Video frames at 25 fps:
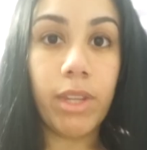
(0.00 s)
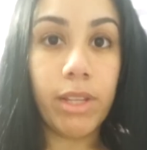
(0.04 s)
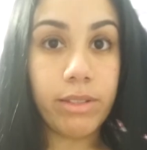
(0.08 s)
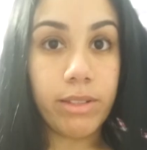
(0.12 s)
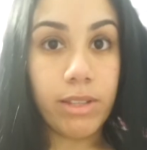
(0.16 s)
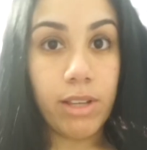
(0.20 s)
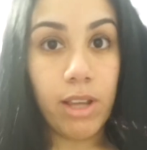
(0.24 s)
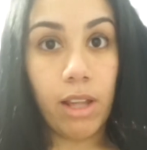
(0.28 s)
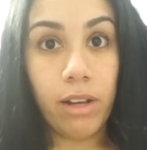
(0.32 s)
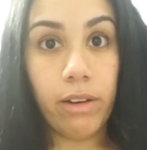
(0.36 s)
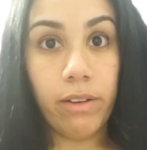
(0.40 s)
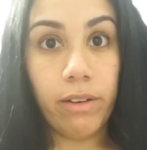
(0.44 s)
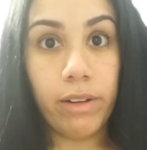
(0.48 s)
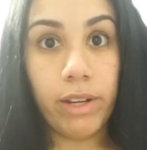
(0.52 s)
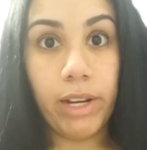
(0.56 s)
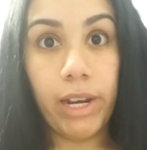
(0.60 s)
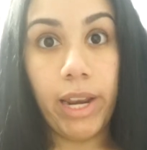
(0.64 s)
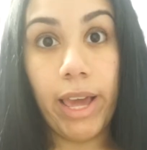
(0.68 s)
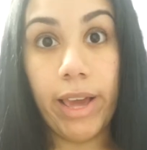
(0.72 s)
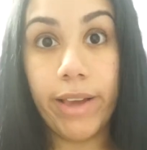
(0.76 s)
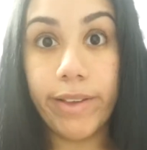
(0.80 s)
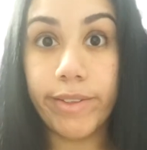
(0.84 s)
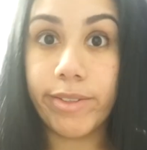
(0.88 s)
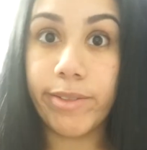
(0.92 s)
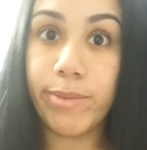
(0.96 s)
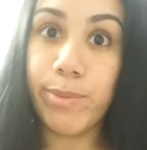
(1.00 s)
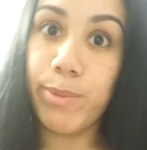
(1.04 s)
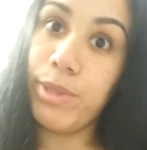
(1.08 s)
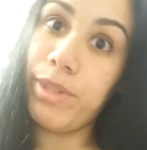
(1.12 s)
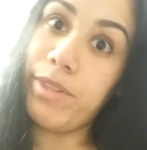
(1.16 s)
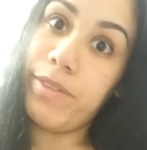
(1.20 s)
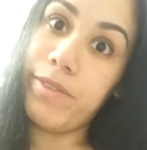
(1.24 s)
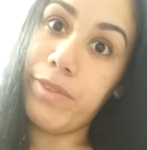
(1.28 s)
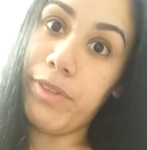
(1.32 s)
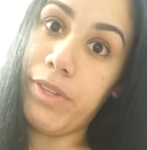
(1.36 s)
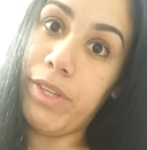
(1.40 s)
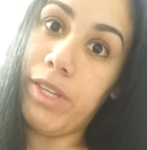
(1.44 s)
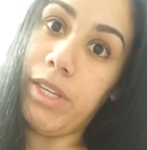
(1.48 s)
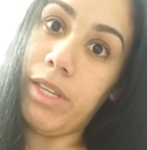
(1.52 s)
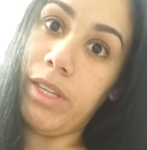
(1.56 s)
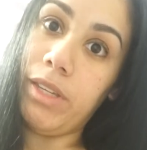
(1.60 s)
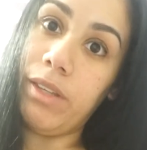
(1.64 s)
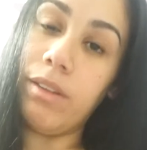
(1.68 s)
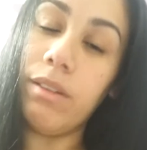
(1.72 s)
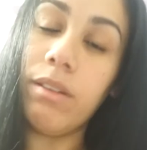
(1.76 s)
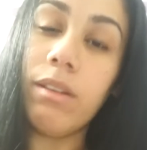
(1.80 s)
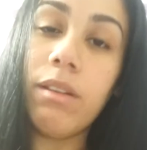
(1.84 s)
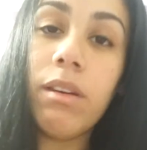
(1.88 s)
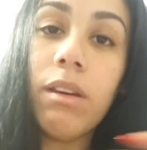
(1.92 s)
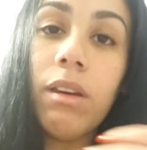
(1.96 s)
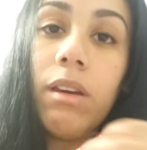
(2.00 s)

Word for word: Let's see how long it lasts with this heat.